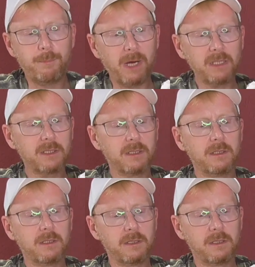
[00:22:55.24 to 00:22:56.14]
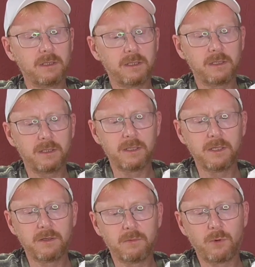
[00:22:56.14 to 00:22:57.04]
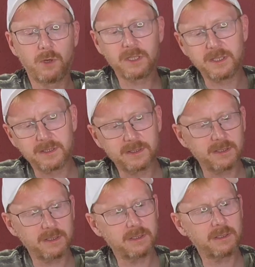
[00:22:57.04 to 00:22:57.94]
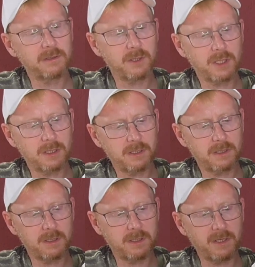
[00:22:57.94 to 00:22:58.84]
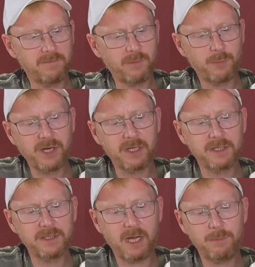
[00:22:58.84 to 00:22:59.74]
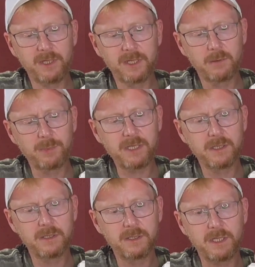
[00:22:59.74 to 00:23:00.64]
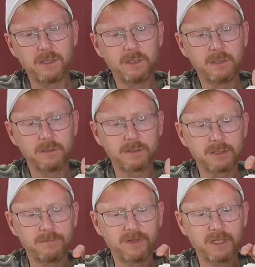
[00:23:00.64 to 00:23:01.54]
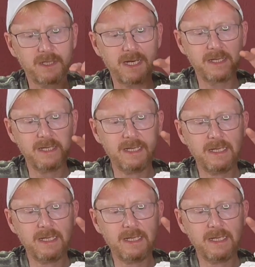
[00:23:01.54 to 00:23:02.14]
but what is, if we bring this up a little bit here or something like that,